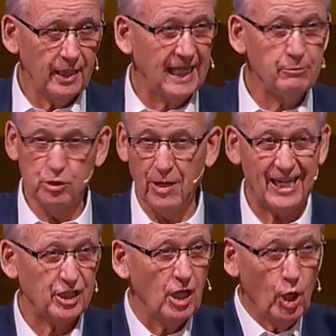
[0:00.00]
And he was trying
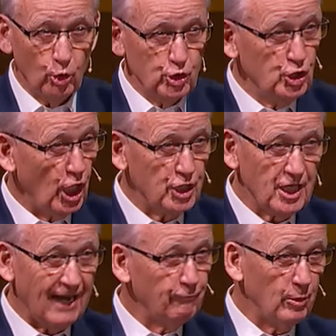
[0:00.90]
to judge
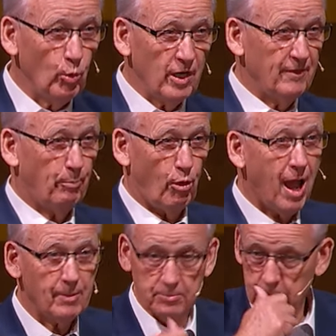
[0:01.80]
every one of the
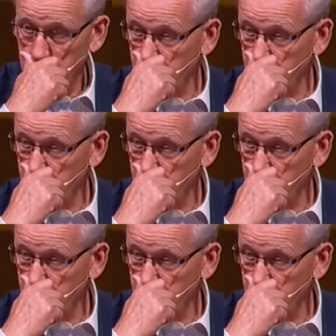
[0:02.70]
problems.